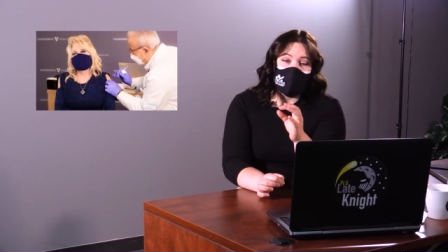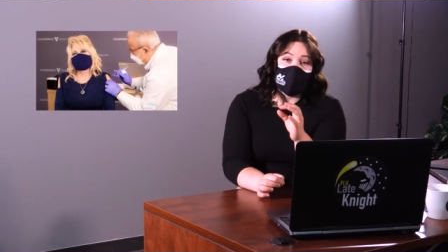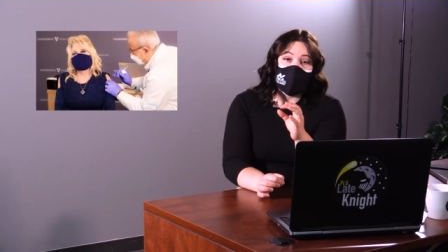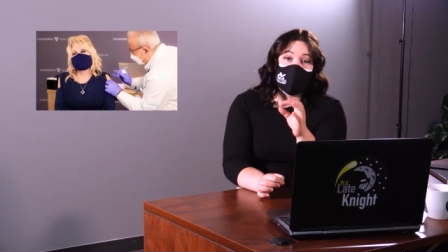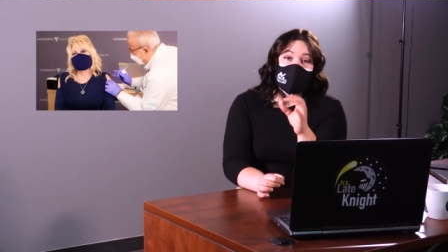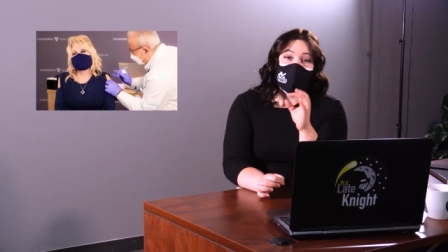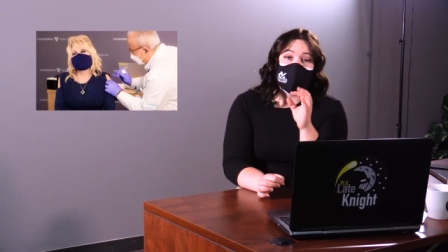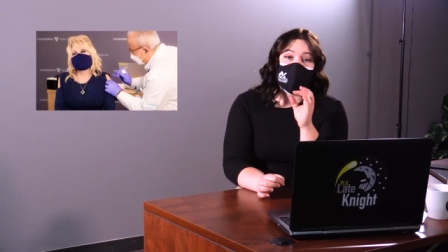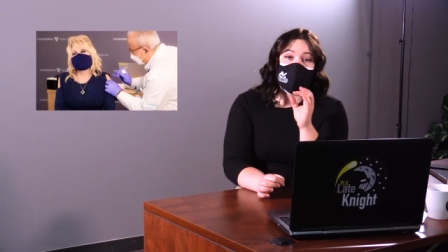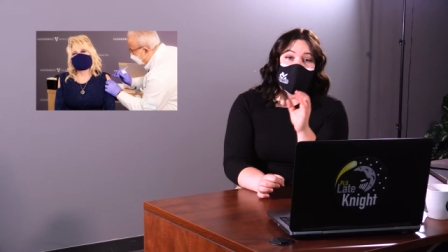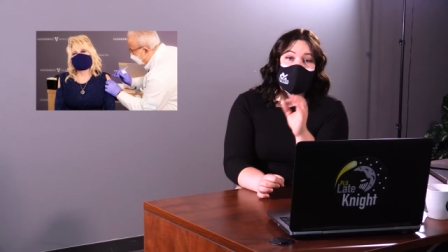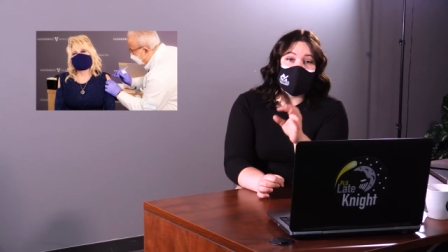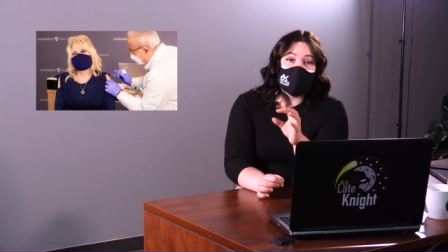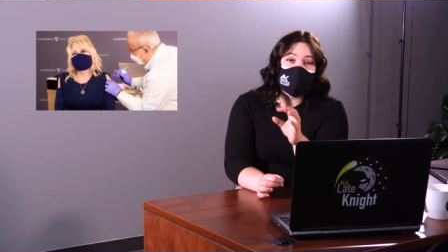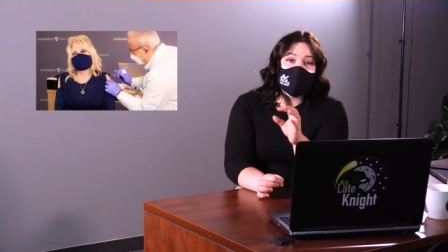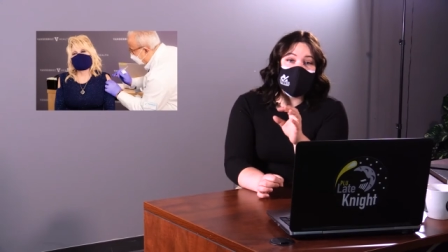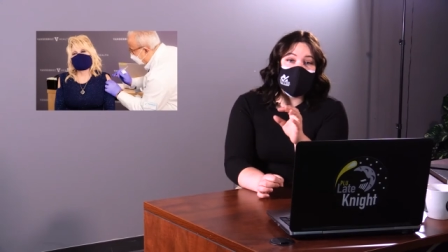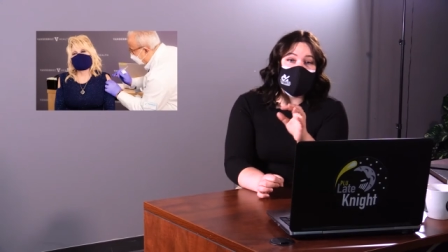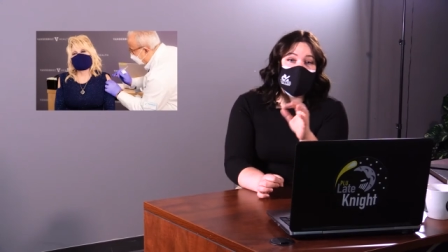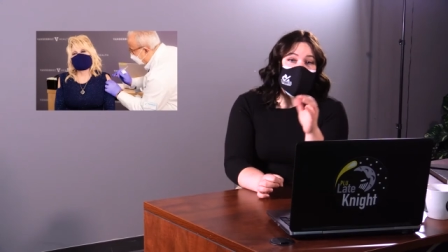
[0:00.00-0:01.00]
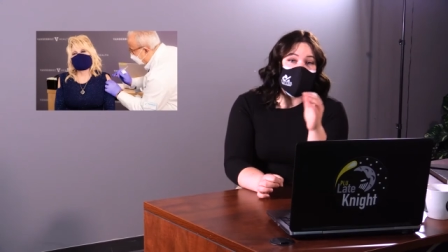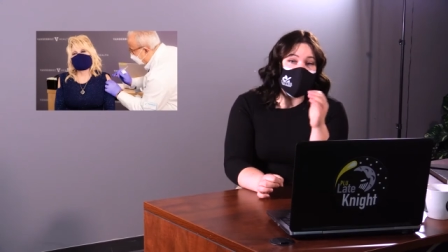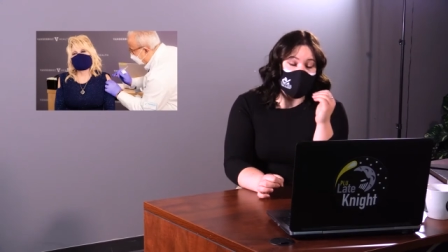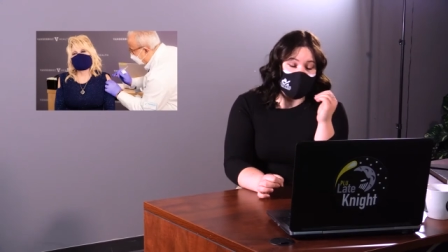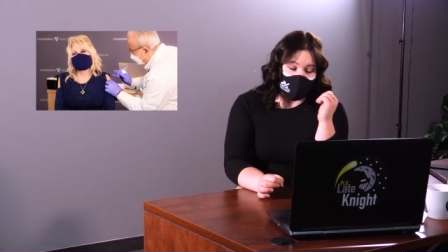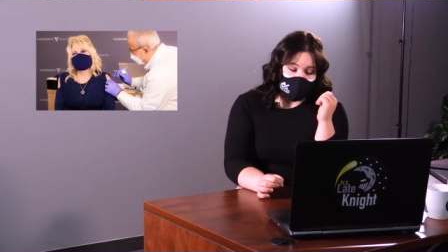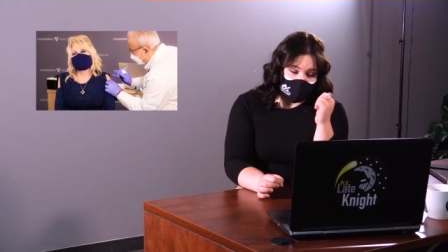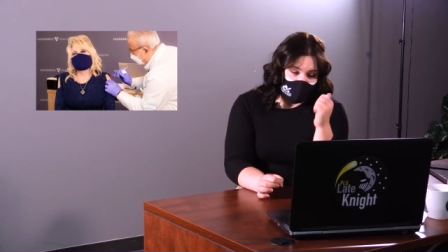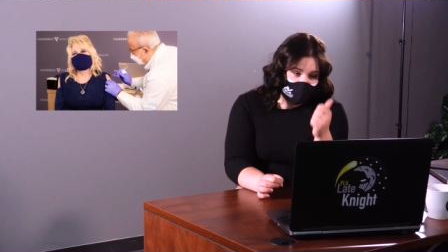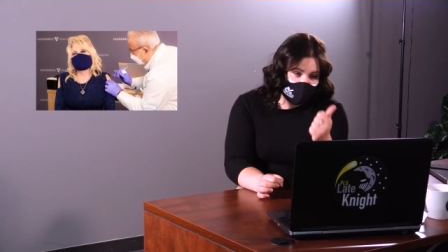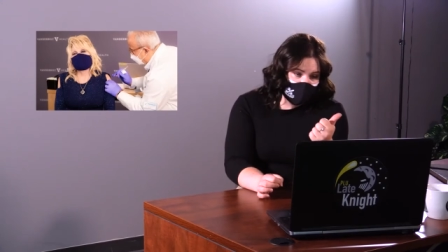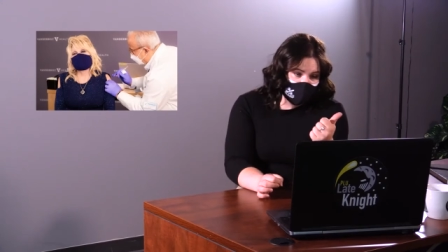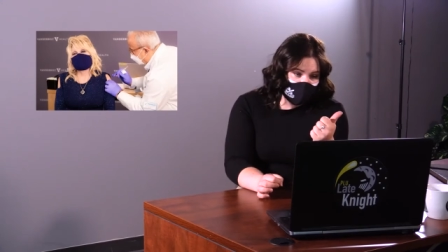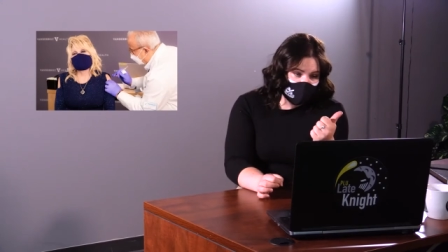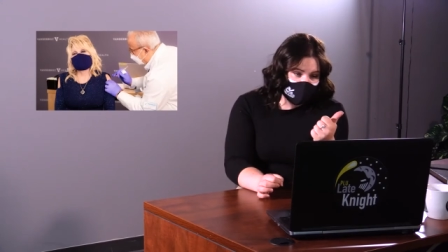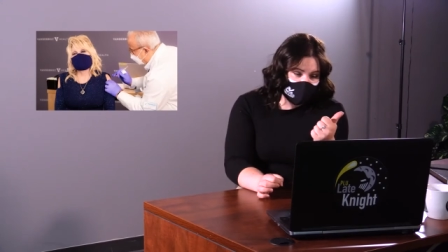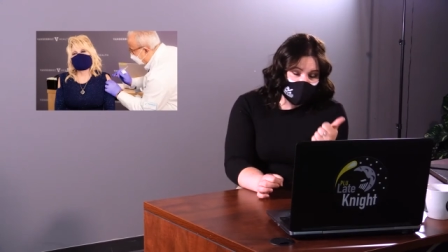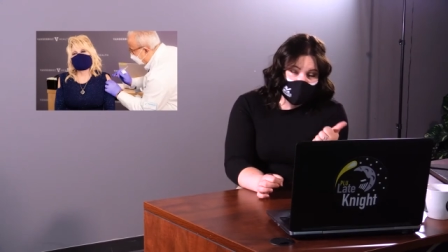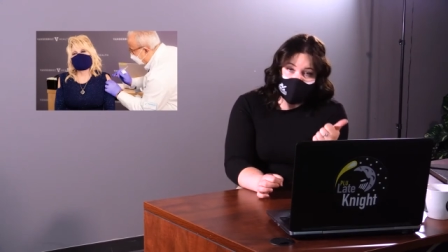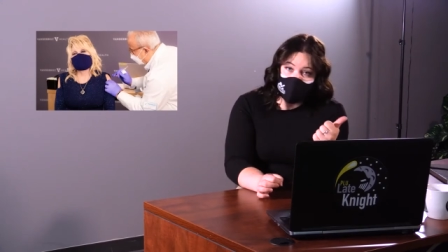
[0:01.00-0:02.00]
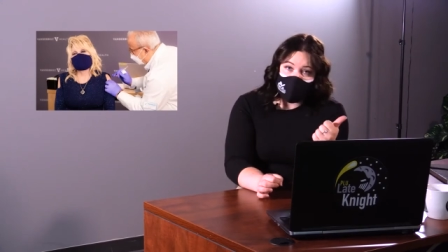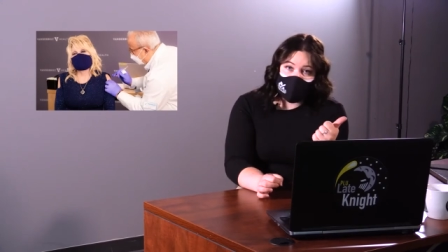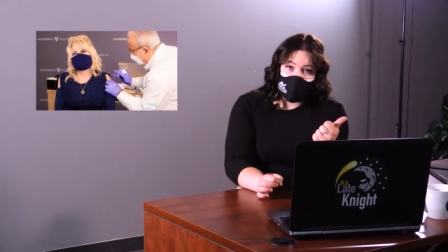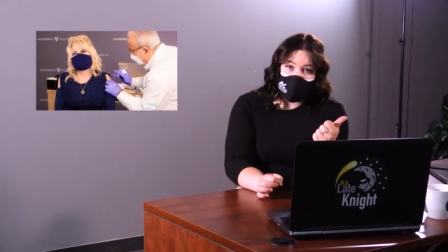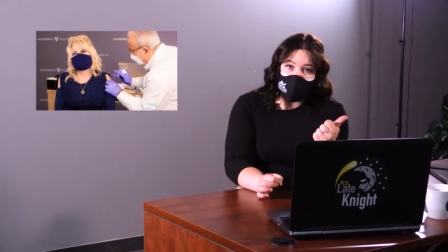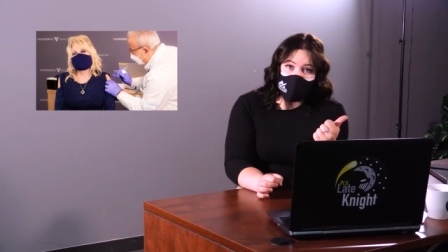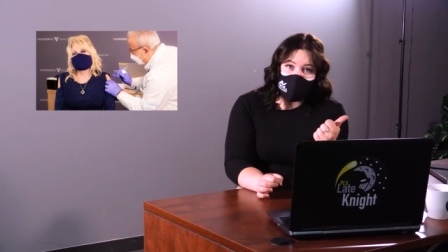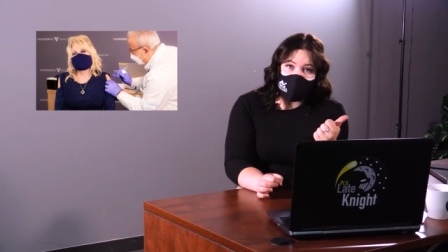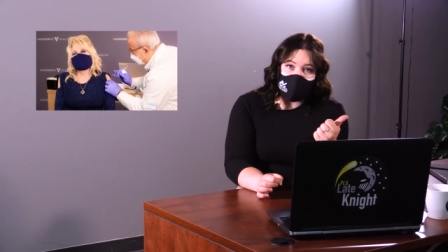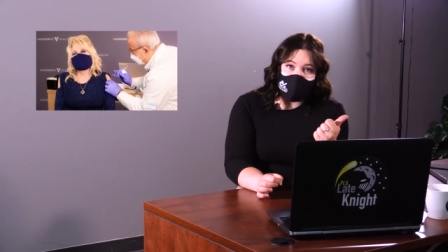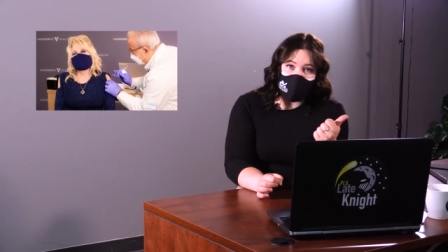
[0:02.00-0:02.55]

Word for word: but she's also created a reading program